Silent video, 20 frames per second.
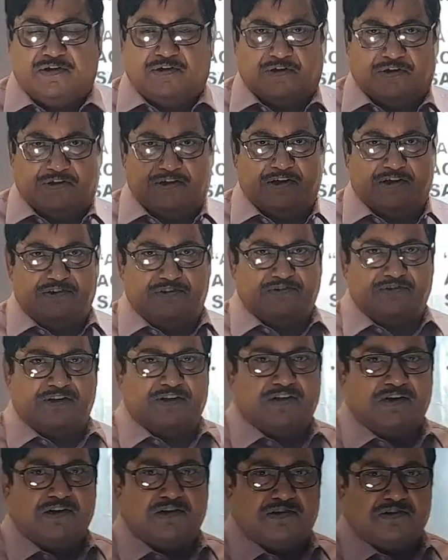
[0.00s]
Here is
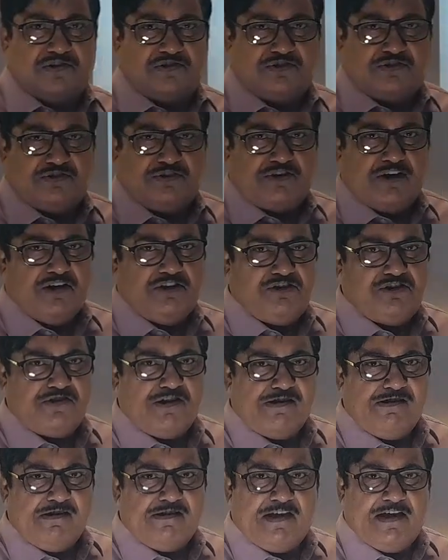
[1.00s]
the
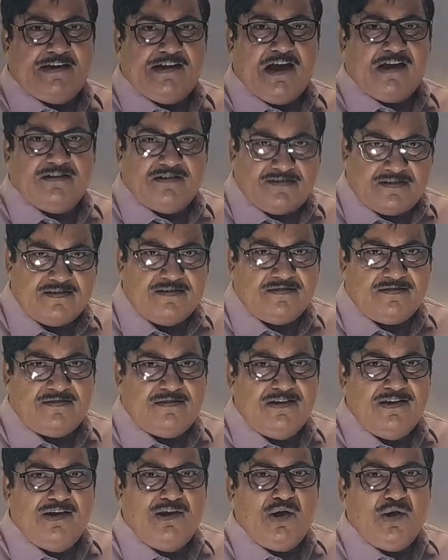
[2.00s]
structural analysis
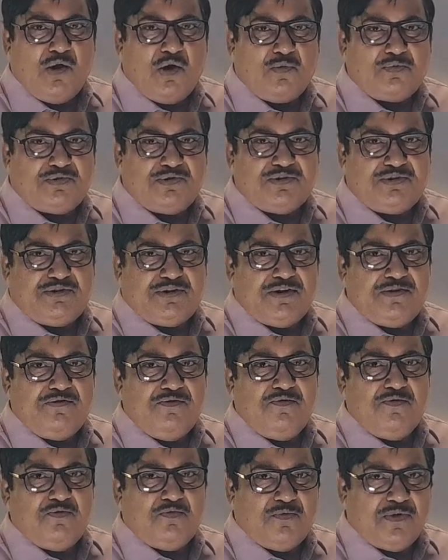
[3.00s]
of section
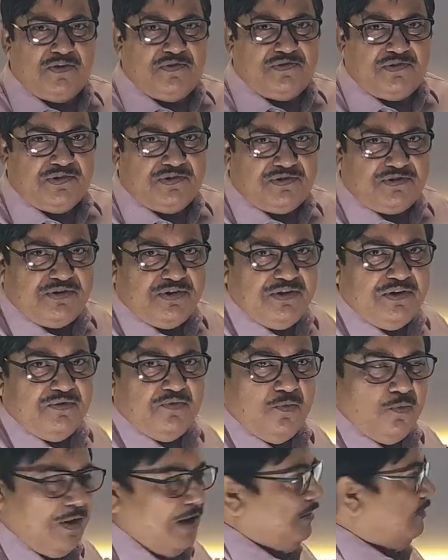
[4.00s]

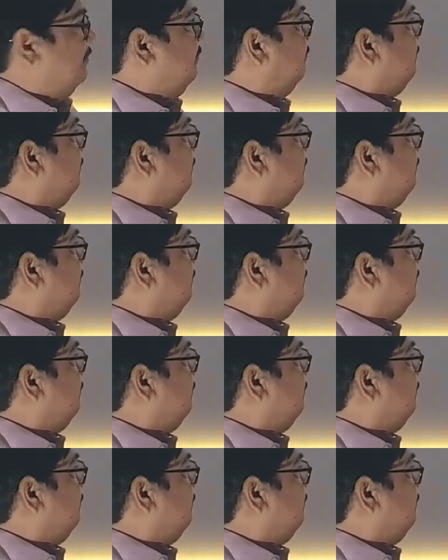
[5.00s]
161.